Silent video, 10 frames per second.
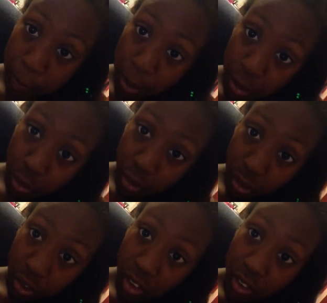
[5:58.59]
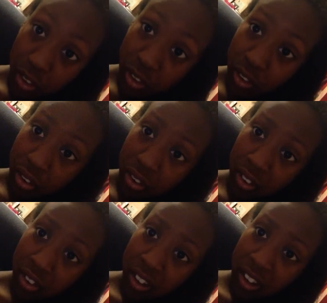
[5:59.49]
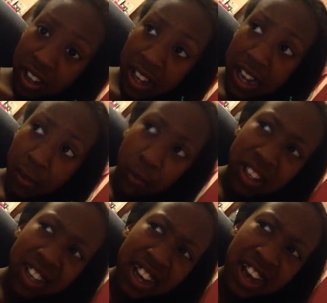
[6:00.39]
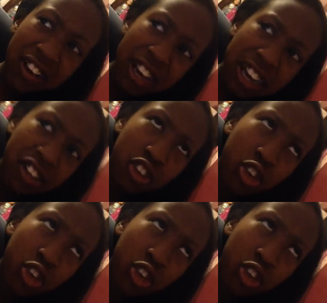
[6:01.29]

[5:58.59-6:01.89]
brothers or sisters, and we get out at